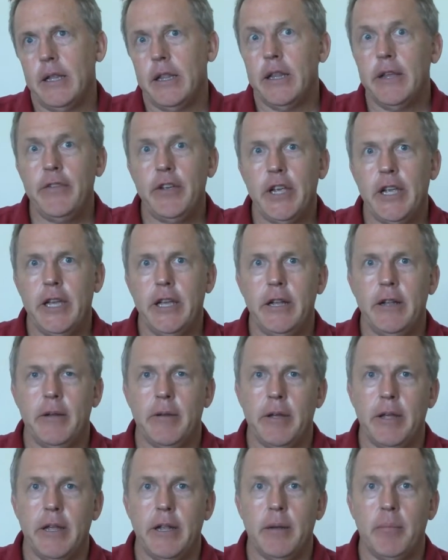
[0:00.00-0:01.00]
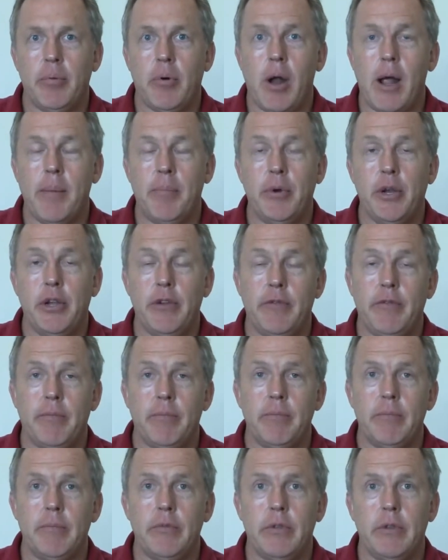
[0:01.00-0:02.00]
Living in a property,
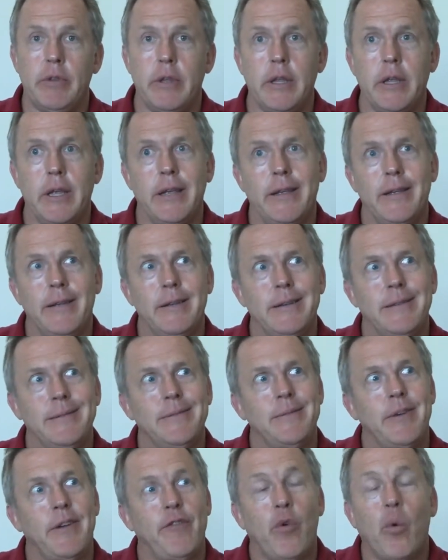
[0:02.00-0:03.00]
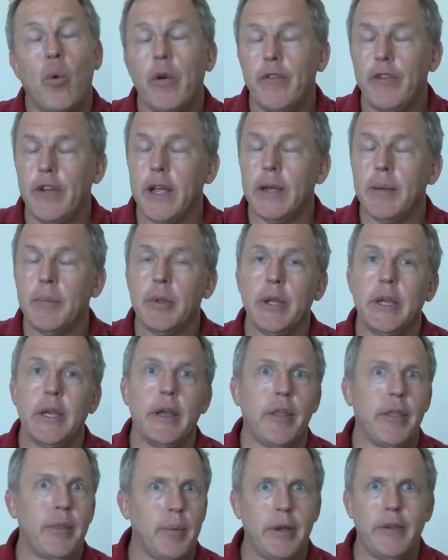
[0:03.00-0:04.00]
a four-family,
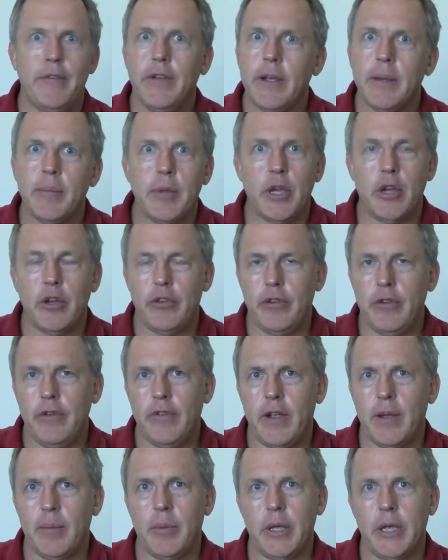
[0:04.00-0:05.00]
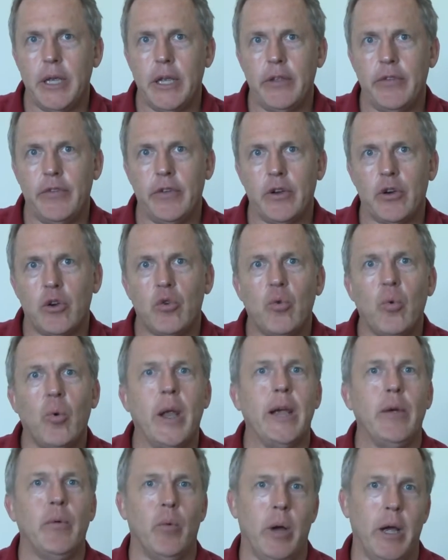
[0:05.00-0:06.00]
a three-family, or two-family is a
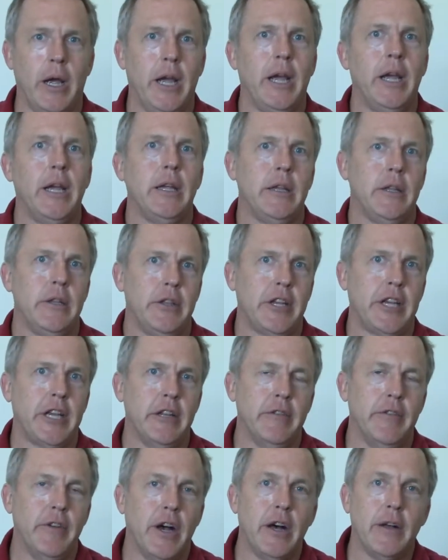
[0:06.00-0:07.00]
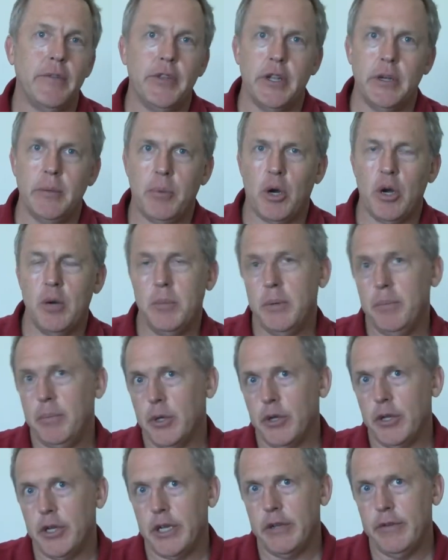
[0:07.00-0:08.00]
great way to get involved in apartment
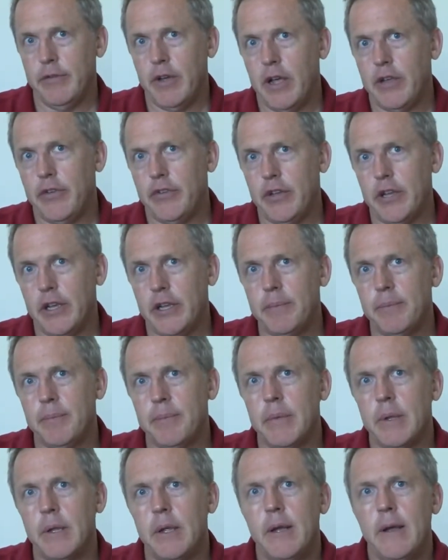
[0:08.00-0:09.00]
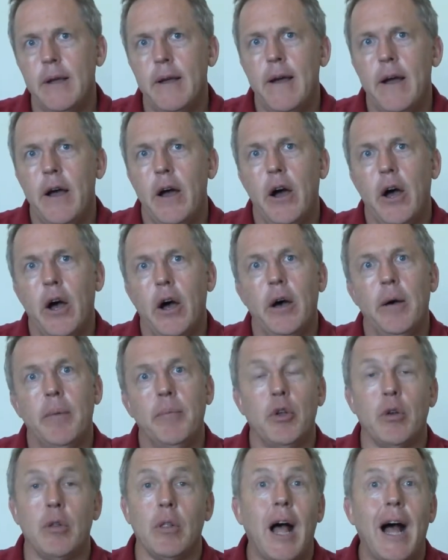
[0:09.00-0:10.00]
building investing.
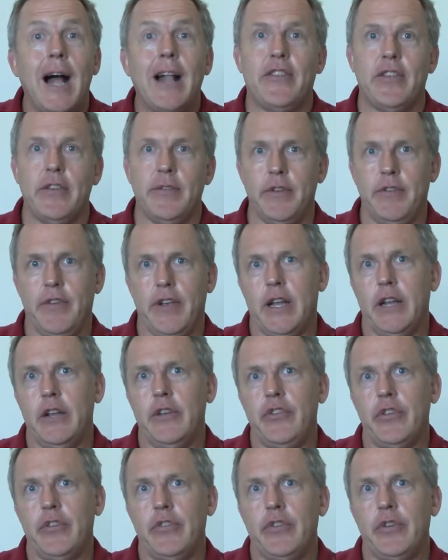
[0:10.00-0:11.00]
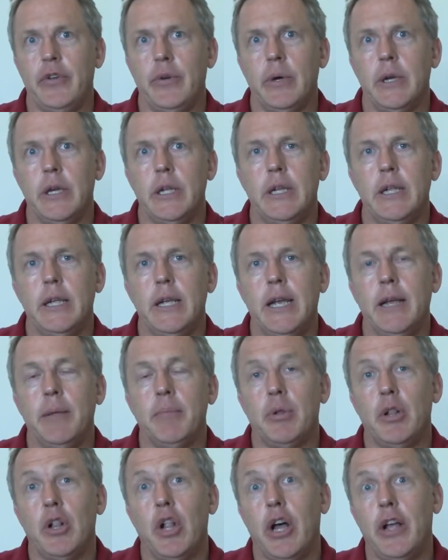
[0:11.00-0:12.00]
There are lots of advantages to it,
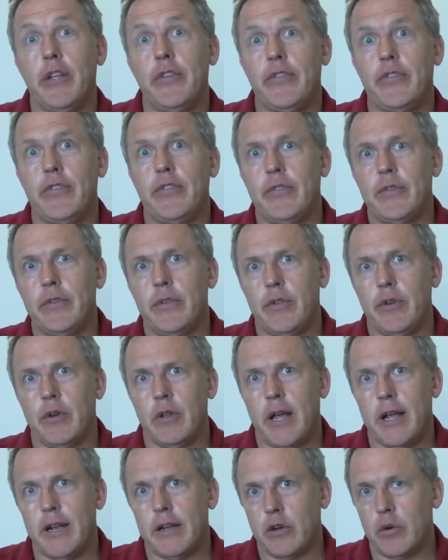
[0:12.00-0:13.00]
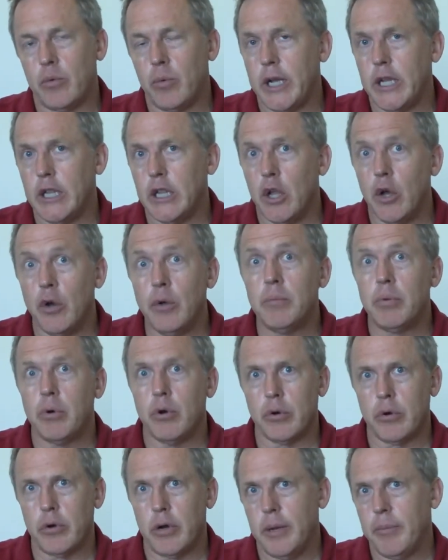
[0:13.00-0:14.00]
and plus there are a lot of great loan
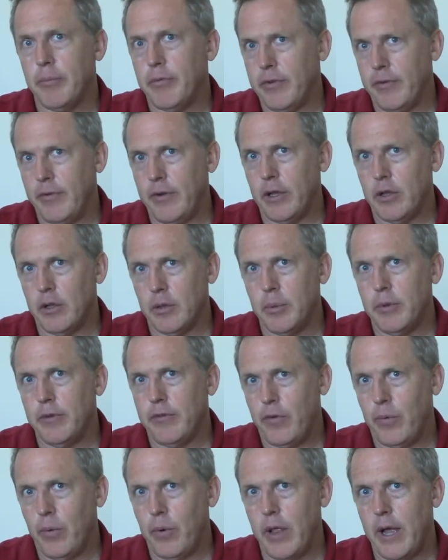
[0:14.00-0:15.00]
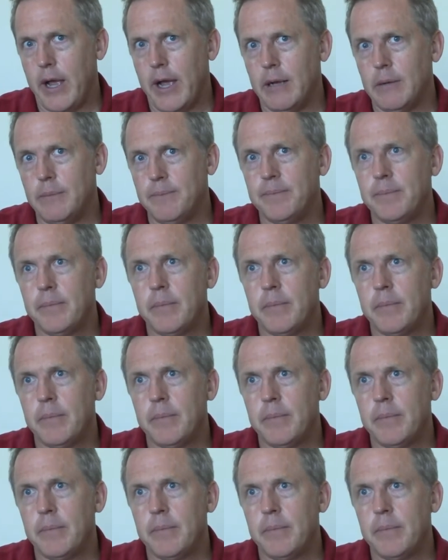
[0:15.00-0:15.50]
programs available for that.